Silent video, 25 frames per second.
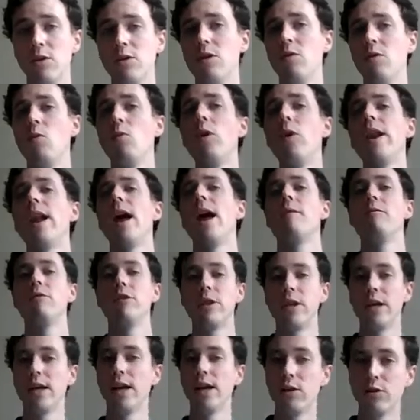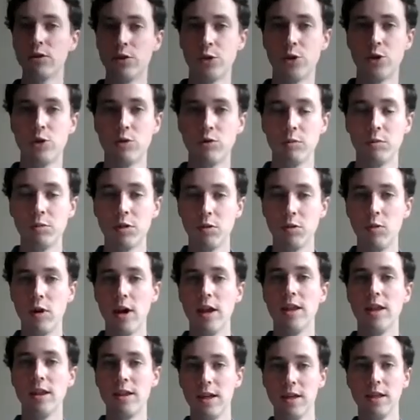that when everything else is stripped away,
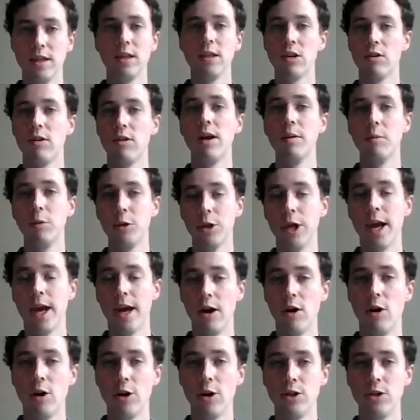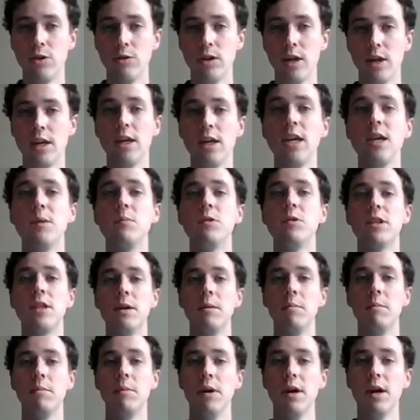the thing that they're able to hang on to that keeps
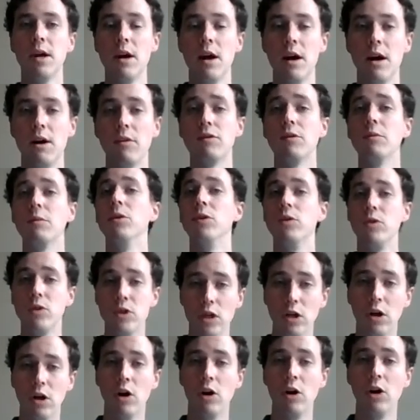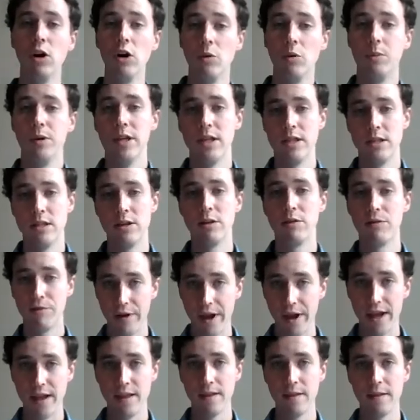them from losing all hope is their
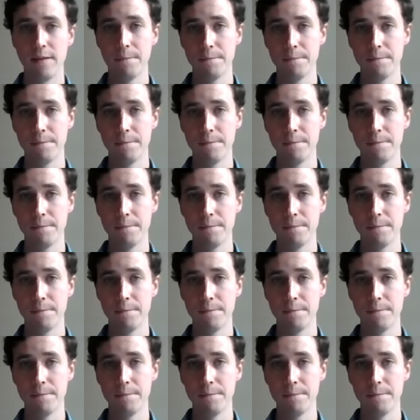faith.